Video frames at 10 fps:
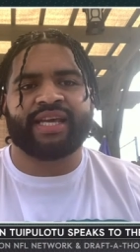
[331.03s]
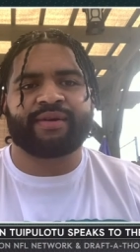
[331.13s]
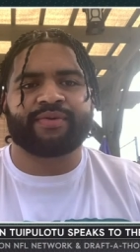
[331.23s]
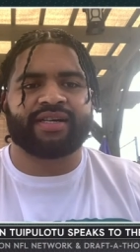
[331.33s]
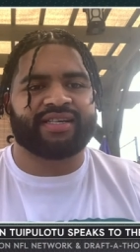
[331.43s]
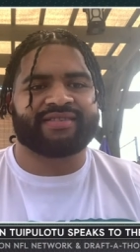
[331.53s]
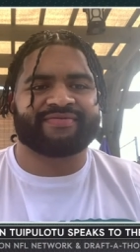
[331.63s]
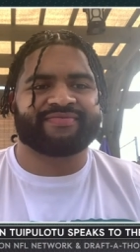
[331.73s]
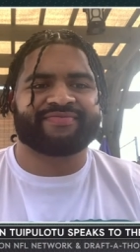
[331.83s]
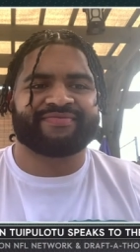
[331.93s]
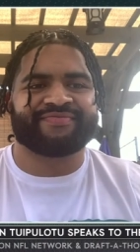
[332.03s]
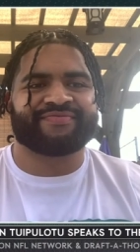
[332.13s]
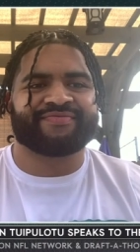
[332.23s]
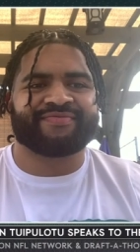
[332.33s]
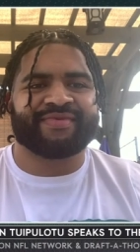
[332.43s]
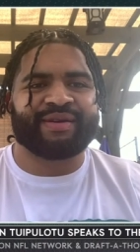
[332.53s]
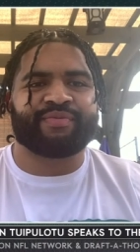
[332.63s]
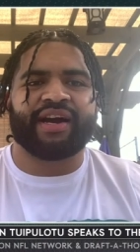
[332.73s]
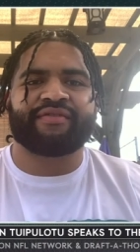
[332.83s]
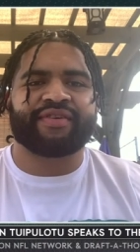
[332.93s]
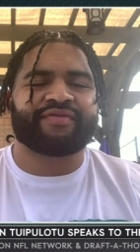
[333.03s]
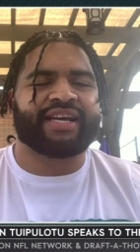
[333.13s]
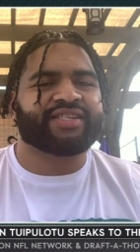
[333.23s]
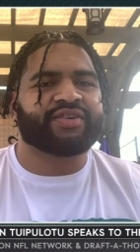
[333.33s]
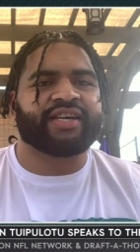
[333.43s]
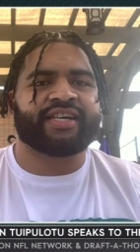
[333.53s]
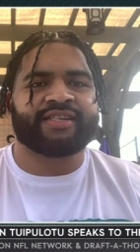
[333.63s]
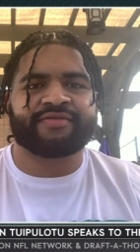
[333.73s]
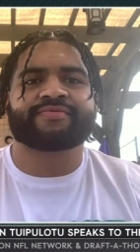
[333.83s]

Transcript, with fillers: keep uh in private if that's okay.